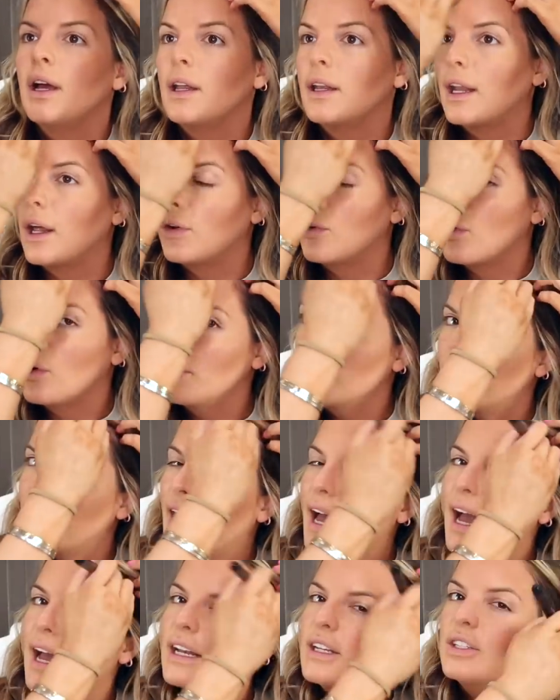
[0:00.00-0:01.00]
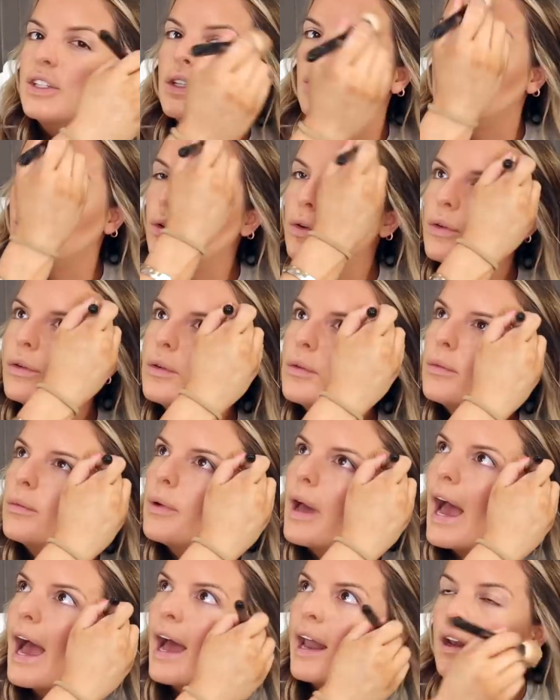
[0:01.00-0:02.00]
Now normally I do
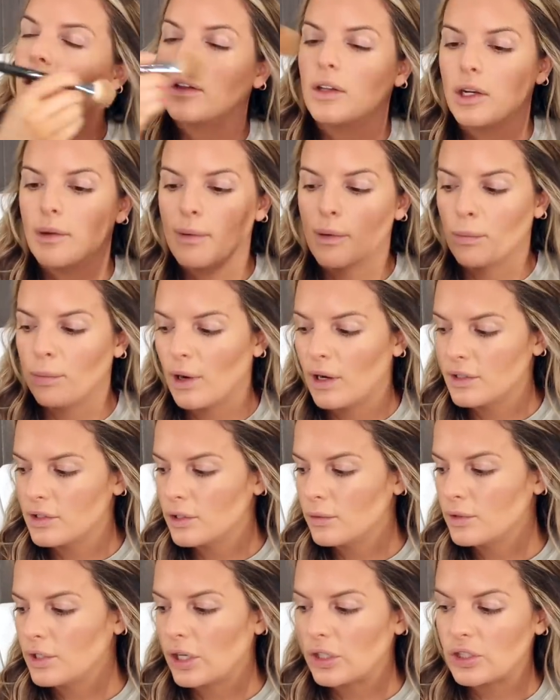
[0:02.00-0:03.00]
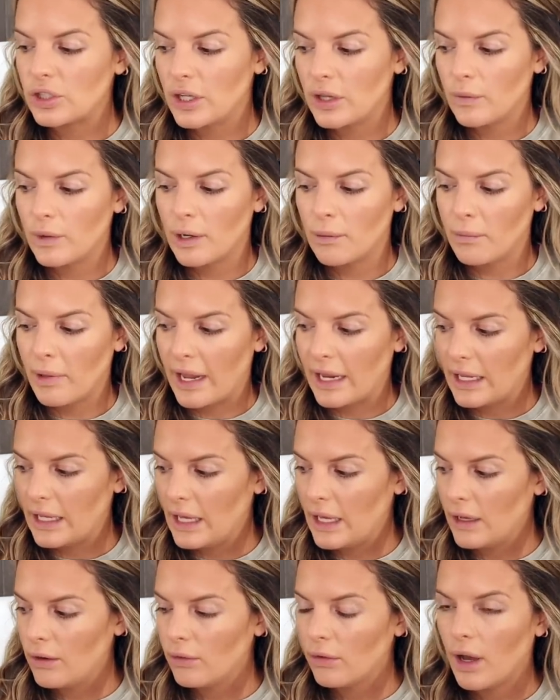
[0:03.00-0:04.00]
add a little bit of bronzer, which I'll show you the one I'm
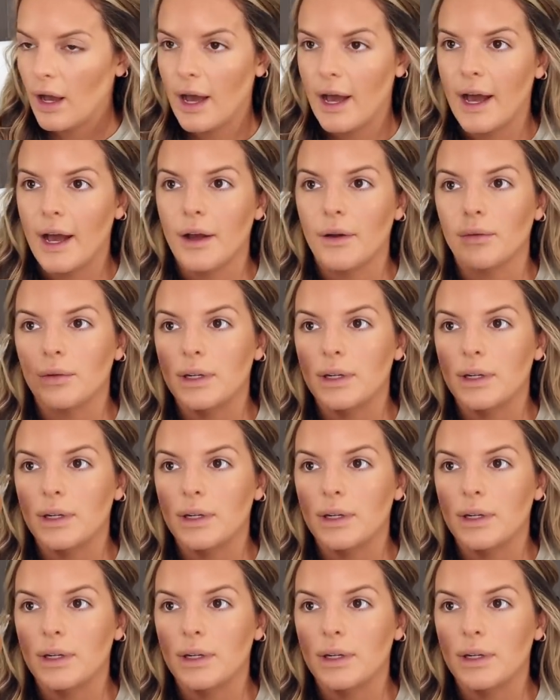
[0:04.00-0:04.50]
liking uh,